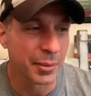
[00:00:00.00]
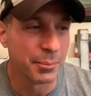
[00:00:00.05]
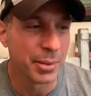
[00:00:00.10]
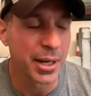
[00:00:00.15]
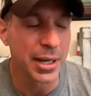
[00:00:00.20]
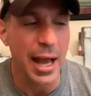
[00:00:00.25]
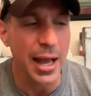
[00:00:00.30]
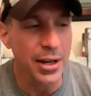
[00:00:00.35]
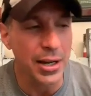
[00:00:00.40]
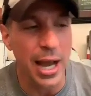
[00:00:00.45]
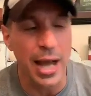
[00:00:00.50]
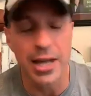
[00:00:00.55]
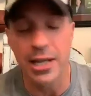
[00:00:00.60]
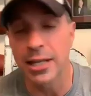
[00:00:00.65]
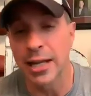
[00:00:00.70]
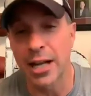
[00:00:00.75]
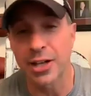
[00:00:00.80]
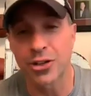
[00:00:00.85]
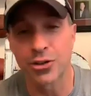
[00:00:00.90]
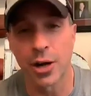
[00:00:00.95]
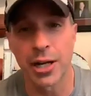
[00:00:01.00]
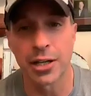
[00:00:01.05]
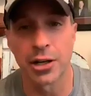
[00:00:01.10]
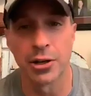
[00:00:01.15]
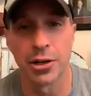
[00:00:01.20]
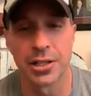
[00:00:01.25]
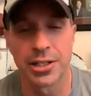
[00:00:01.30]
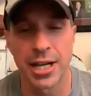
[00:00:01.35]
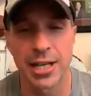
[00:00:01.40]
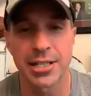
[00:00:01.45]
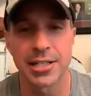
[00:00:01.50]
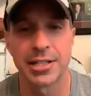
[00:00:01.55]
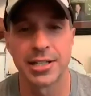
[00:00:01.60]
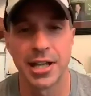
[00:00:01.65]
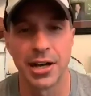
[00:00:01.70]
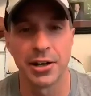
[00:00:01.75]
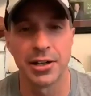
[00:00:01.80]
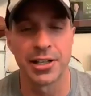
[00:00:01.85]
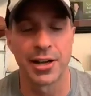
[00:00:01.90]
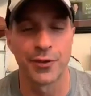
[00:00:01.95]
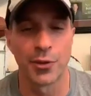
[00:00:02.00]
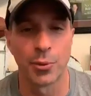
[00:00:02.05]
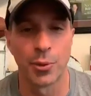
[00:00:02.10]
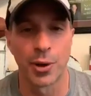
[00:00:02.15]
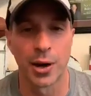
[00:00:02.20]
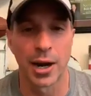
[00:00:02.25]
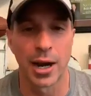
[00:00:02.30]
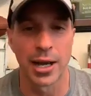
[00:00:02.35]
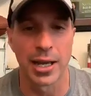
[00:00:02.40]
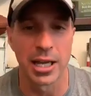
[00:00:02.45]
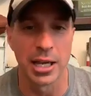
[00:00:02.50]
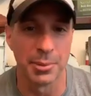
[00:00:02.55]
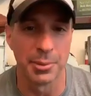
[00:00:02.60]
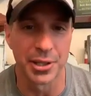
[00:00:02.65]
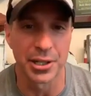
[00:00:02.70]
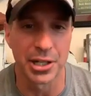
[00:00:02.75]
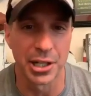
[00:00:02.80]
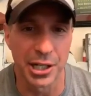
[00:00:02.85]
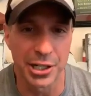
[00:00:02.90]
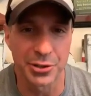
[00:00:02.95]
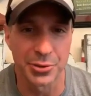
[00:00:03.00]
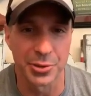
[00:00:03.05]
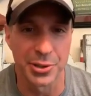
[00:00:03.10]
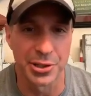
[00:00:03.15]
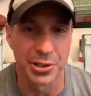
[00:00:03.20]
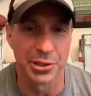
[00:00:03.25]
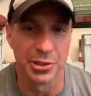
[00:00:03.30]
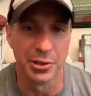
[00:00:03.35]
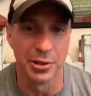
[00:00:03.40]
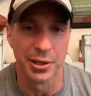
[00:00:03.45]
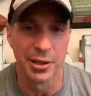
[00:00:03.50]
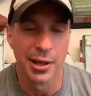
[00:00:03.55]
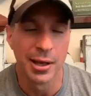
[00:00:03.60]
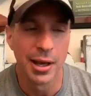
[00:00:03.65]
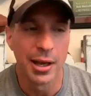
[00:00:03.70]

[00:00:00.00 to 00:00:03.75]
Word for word: but I, I and I try to go to Jason's Delis everywhere I am in the country too.